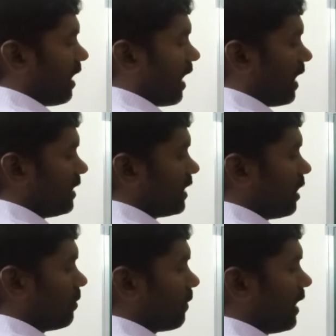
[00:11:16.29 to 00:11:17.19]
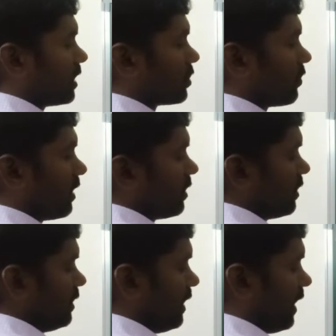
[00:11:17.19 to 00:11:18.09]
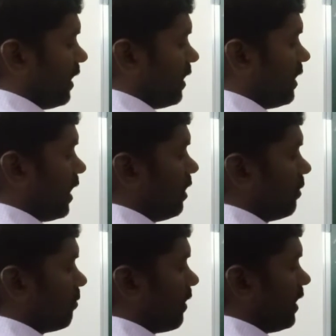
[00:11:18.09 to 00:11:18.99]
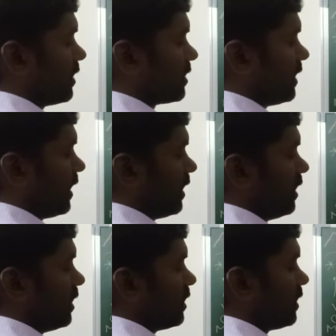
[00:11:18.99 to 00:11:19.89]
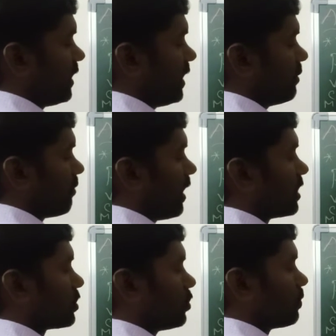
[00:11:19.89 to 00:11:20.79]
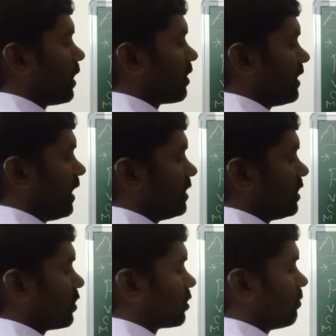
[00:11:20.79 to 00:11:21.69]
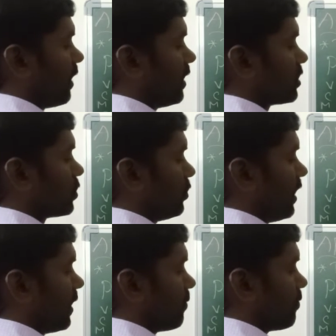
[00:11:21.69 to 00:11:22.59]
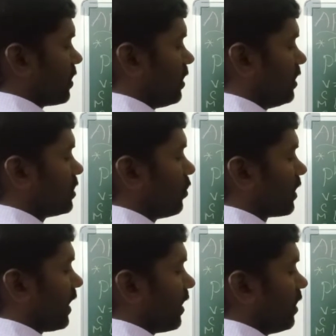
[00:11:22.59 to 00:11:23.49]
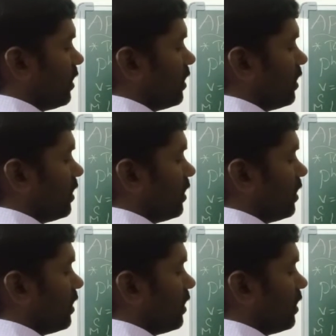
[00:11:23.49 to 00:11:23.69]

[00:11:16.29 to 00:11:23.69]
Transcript: and l minus 1 a, l minus a, t minus 2 power a is equals to minus 2a. This is okay.